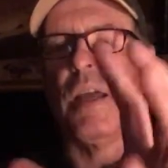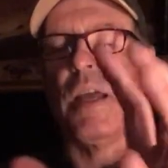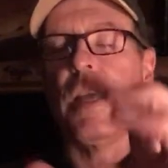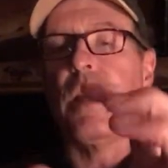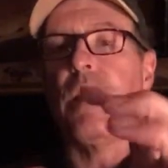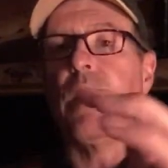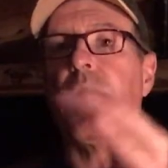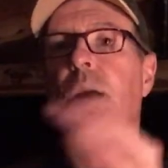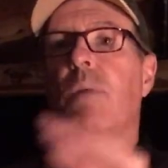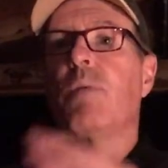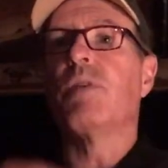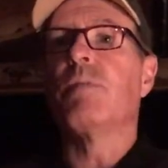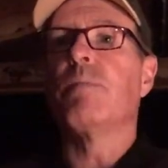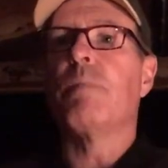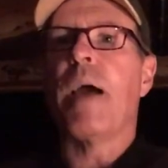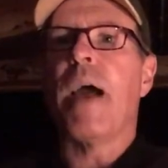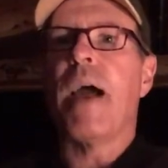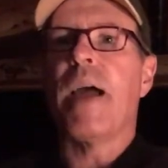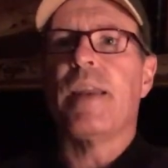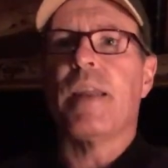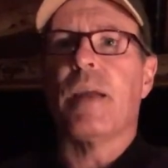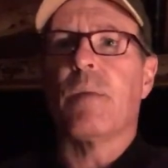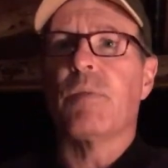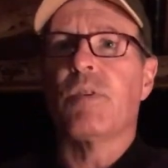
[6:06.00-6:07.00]
It was
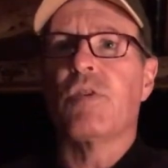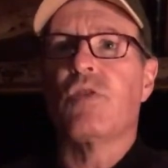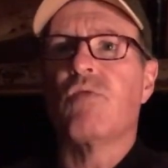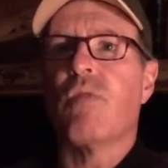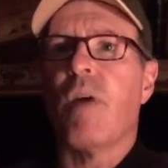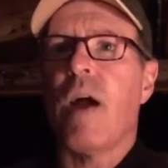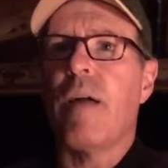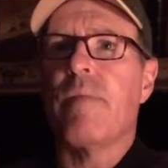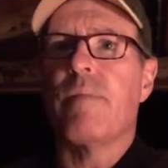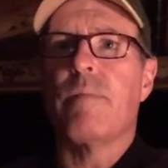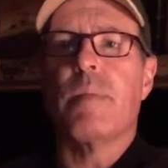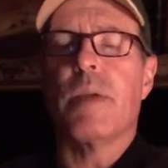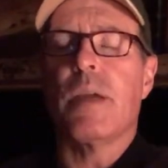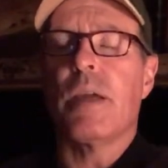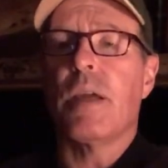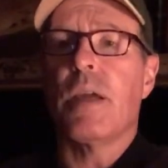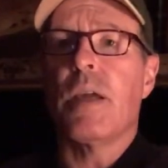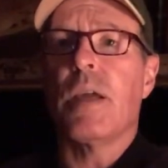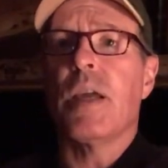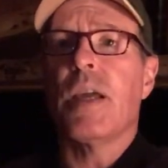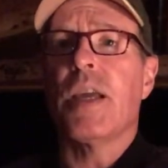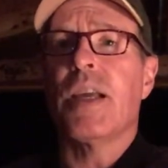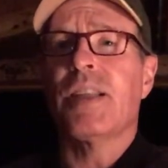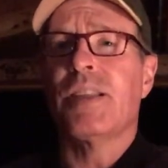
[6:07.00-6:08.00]
maddening. It was driving me
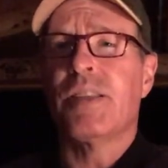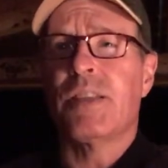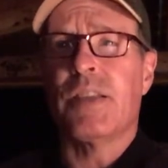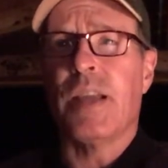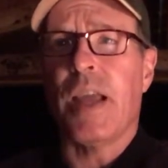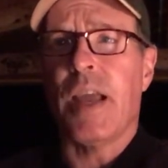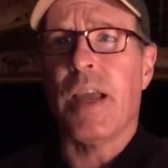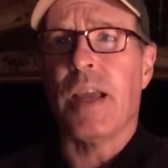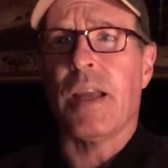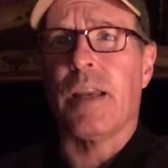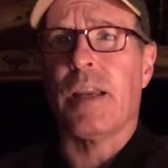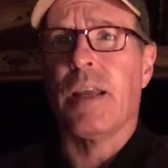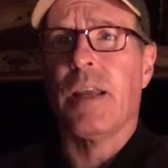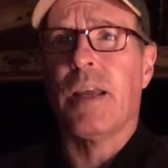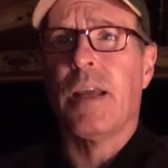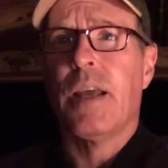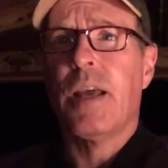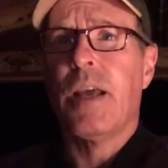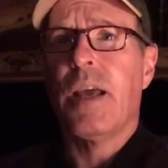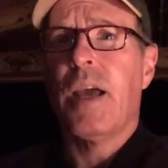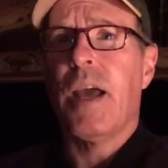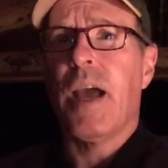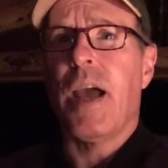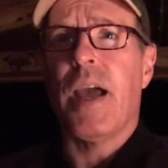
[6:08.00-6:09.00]
insane,
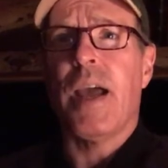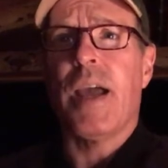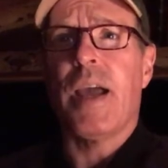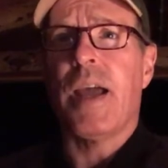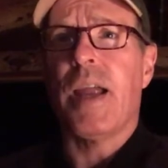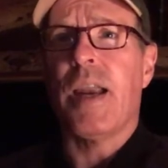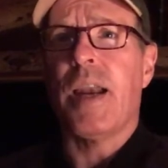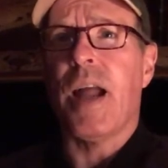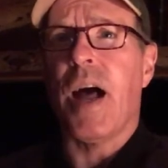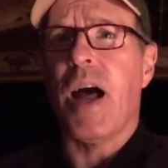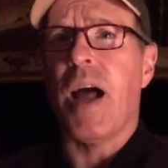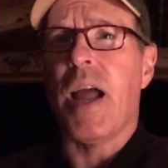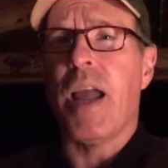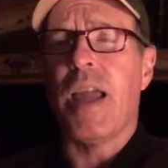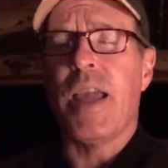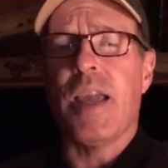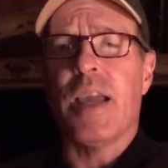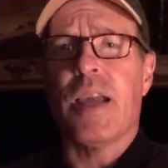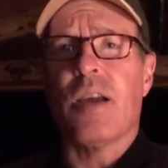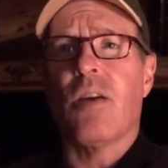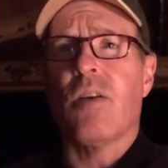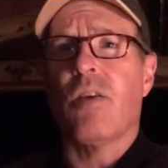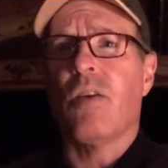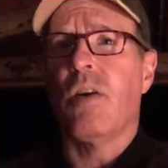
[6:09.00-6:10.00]
and I
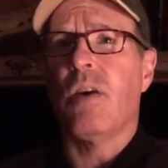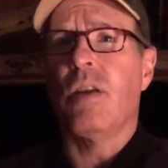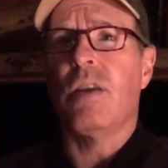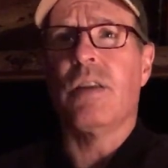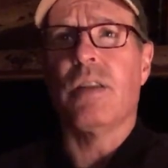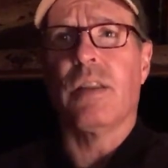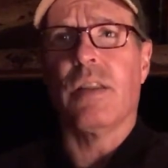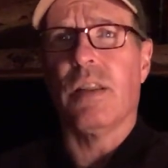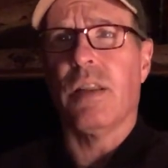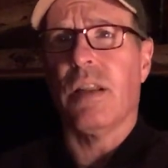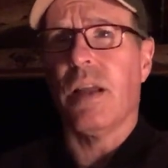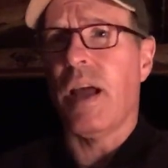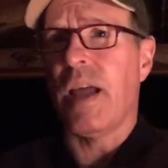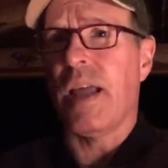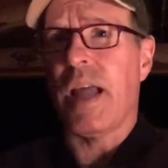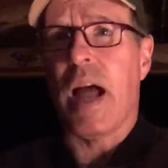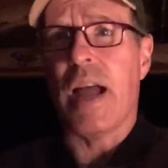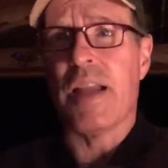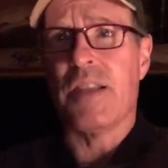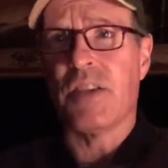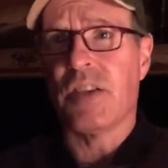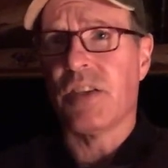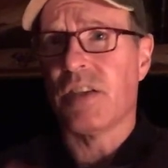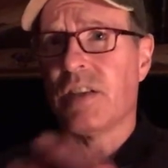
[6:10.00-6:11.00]
couldn't. I
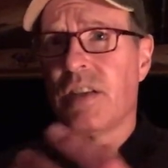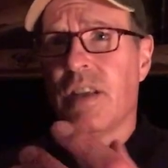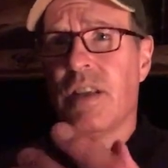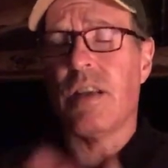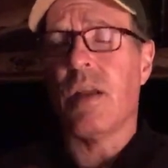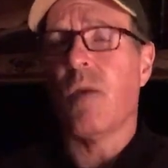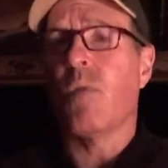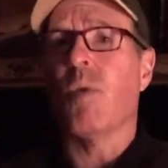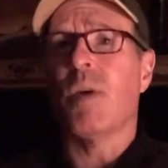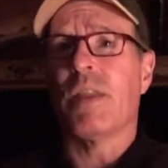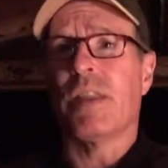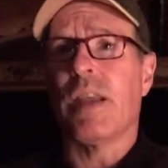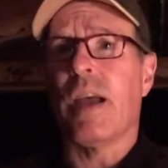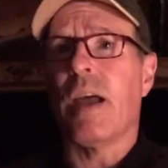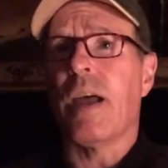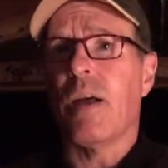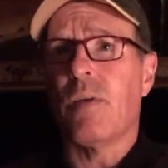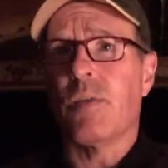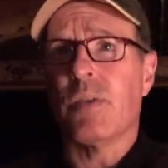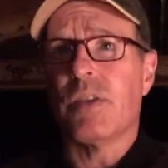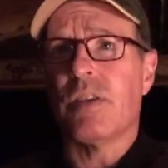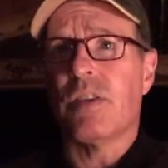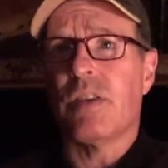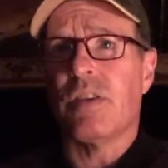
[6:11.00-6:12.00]
just didn't know what
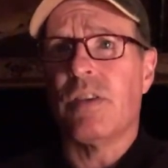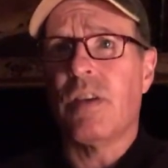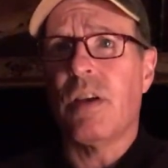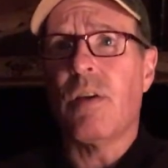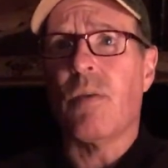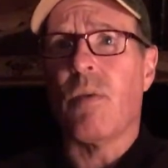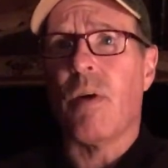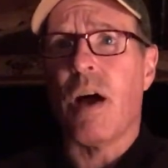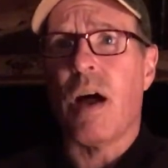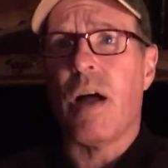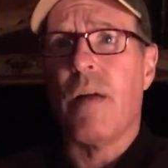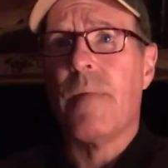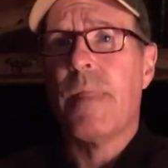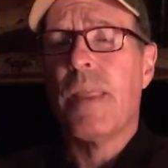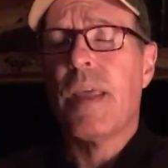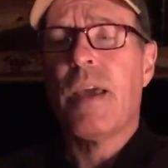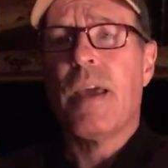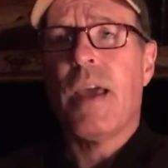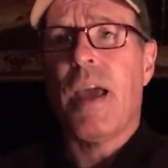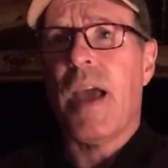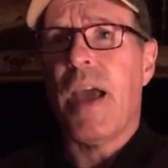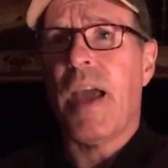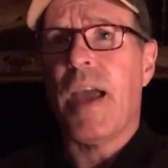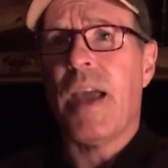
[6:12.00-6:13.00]
else to do,
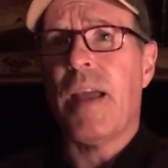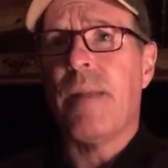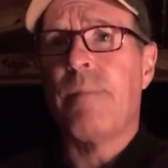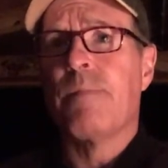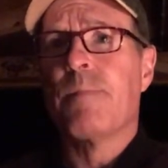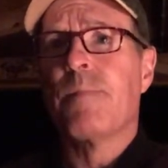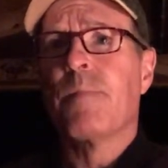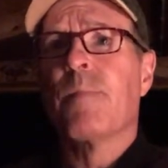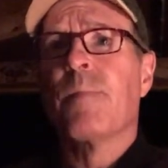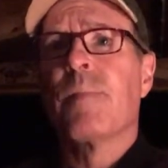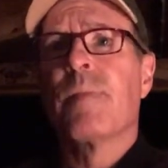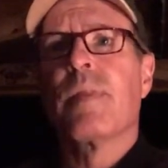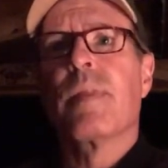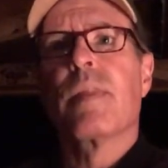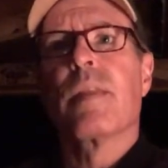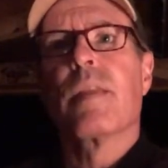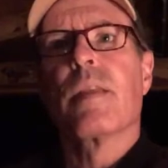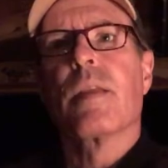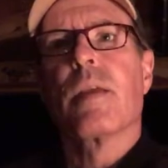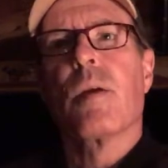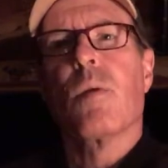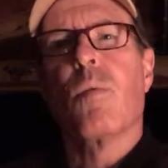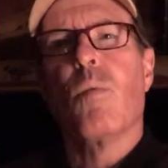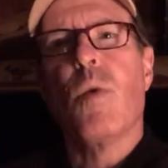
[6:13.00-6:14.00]
and
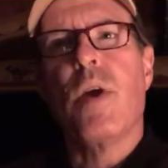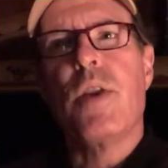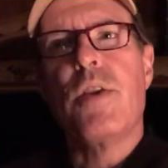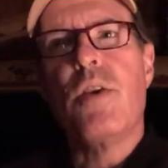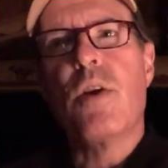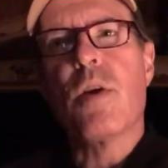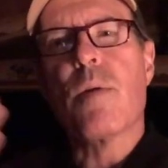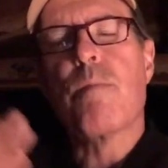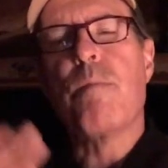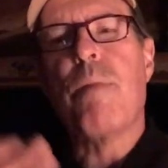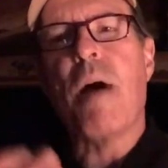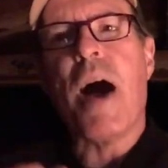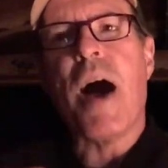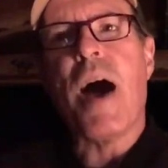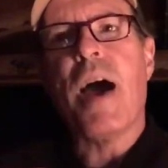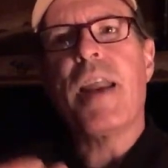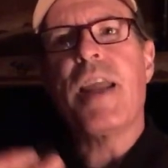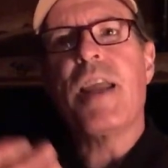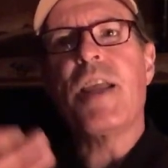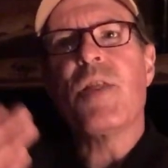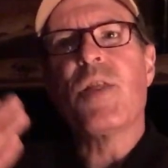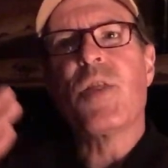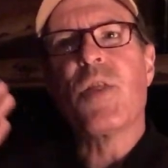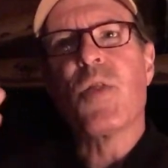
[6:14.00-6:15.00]
when your
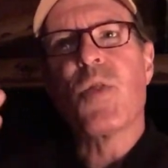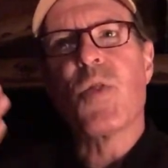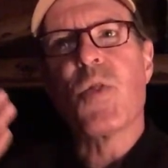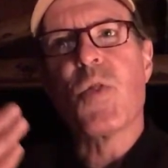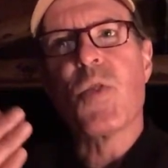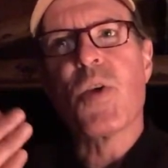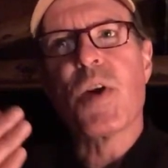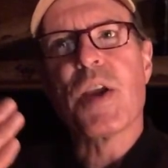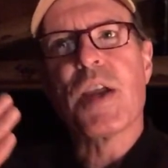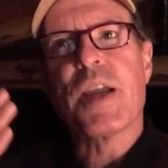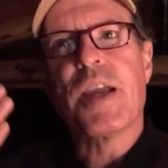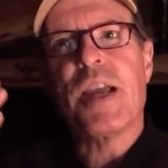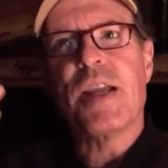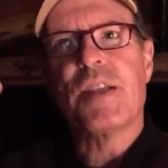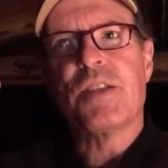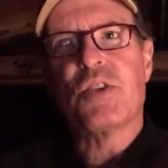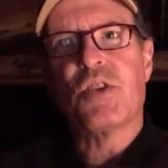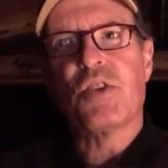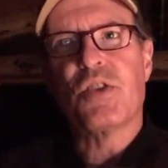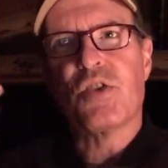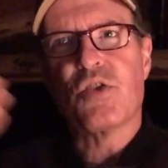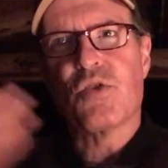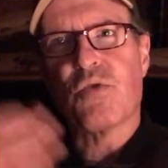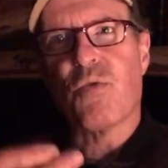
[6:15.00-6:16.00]
body
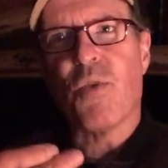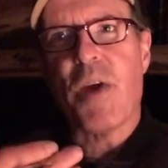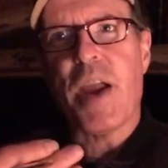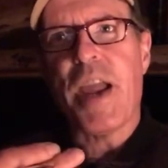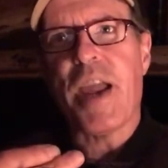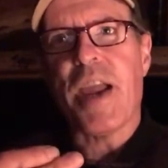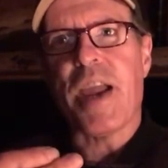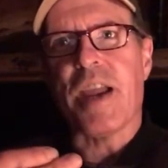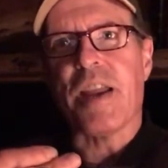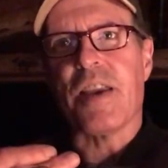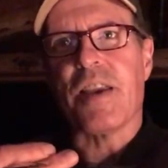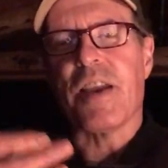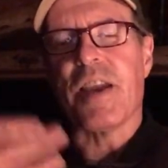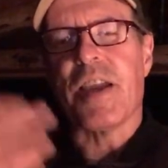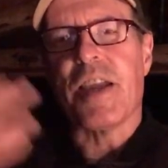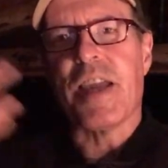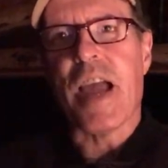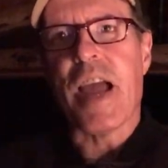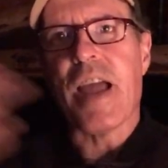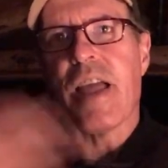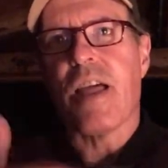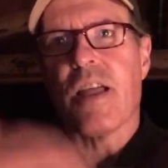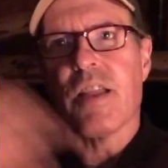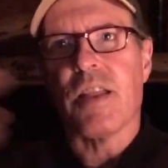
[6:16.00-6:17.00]
gets trained, you
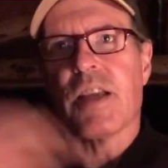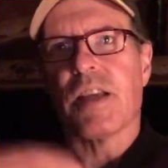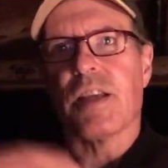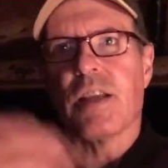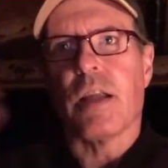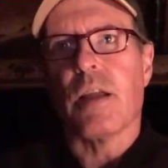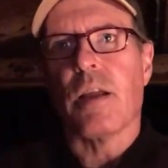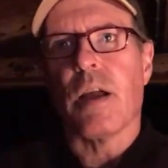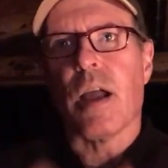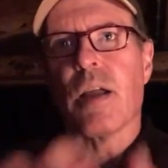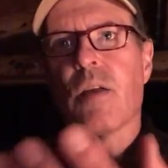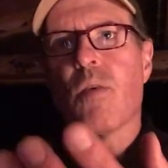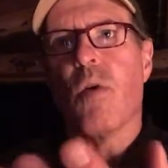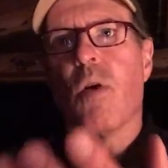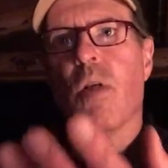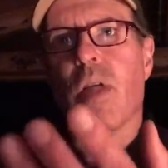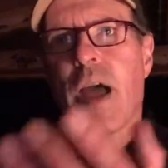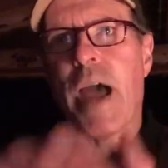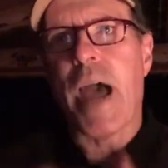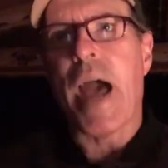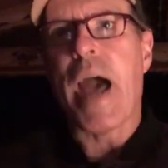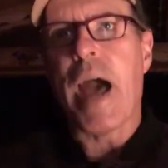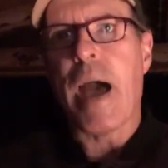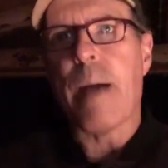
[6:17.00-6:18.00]
get, like, I call it
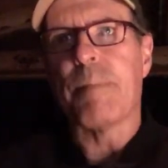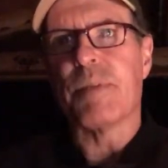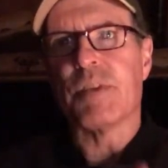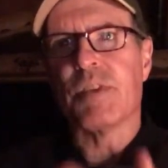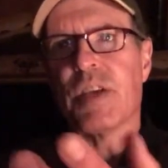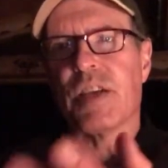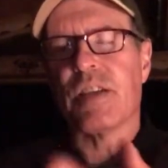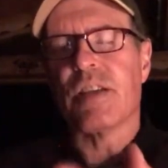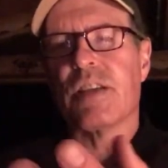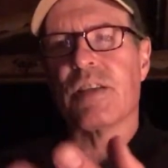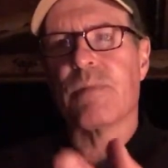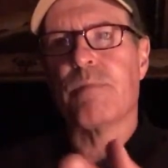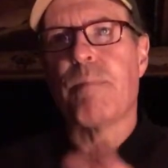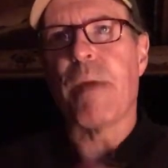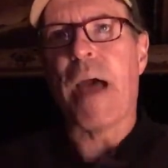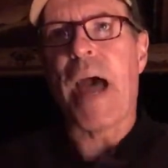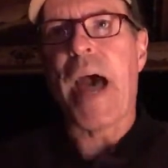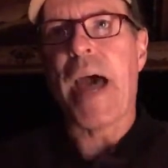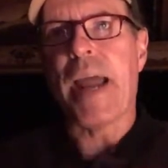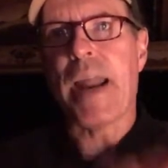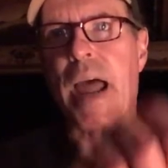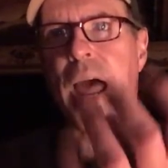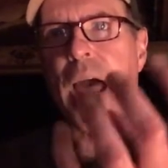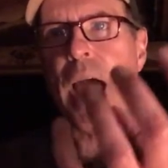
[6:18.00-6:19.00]
habits, like this
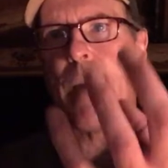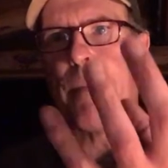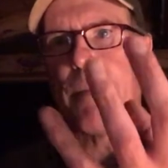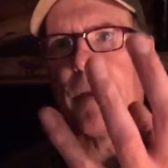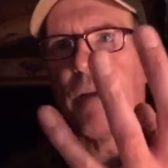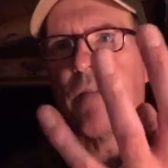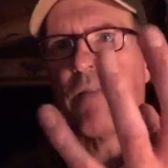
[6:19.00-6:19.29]
bad habit